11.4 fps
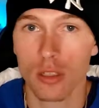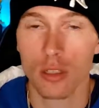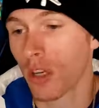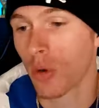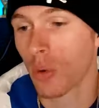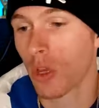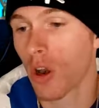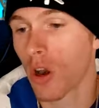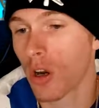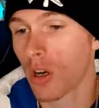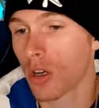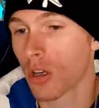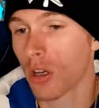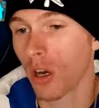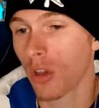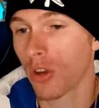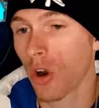Here we are,
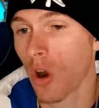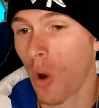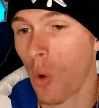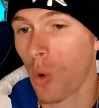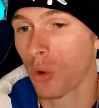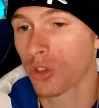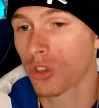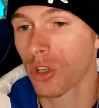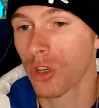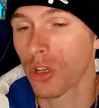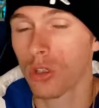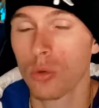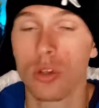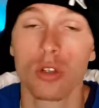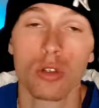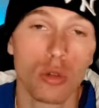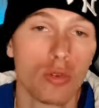another old song with
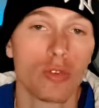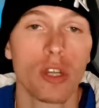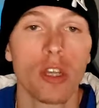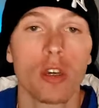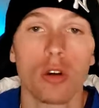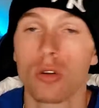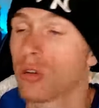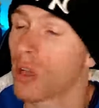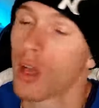a new video.